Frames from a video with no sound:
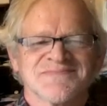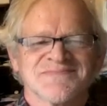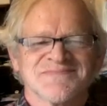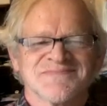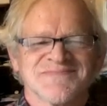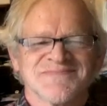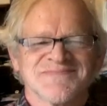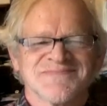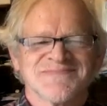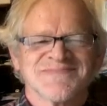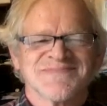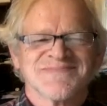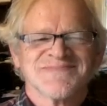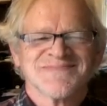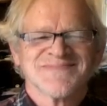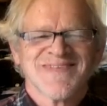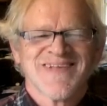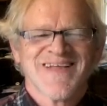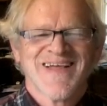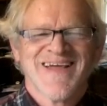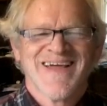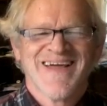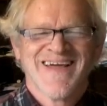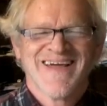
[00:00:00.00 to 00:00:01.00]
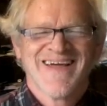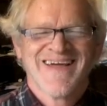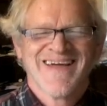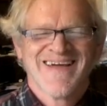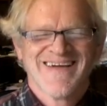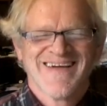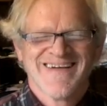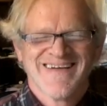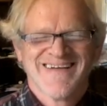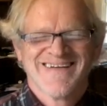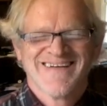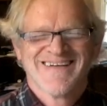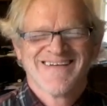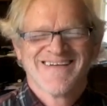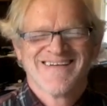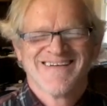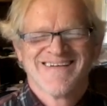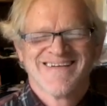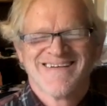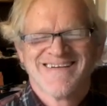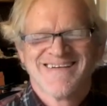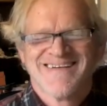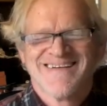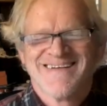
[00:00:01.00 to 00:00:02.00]

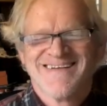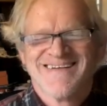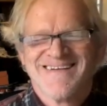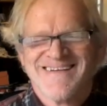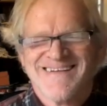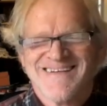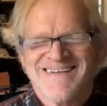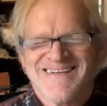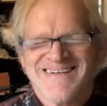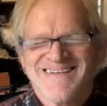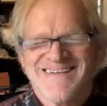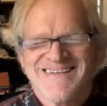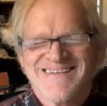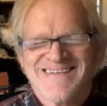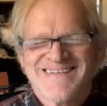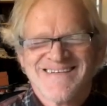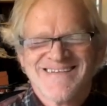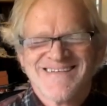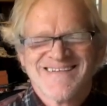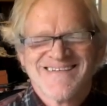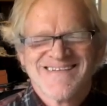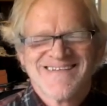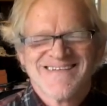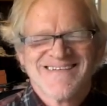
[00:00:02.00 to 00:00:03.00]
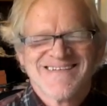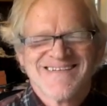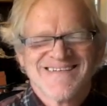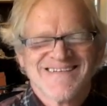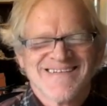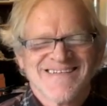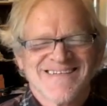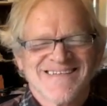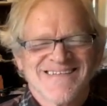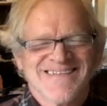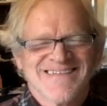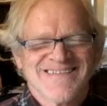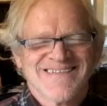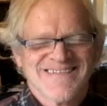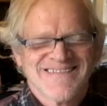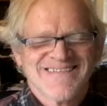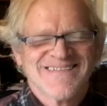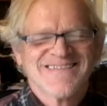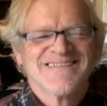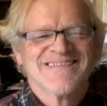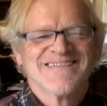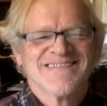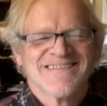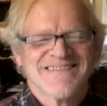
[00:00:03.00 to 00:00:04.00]

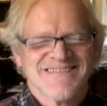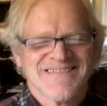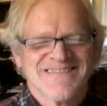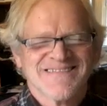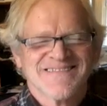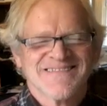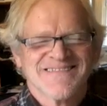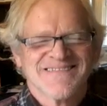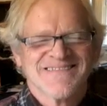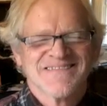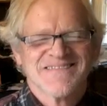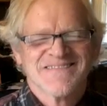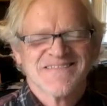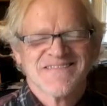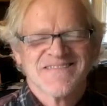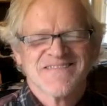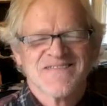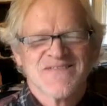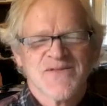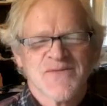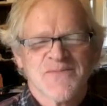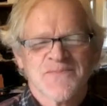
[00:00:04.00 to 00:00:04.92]
No words are spoken by the person on screen.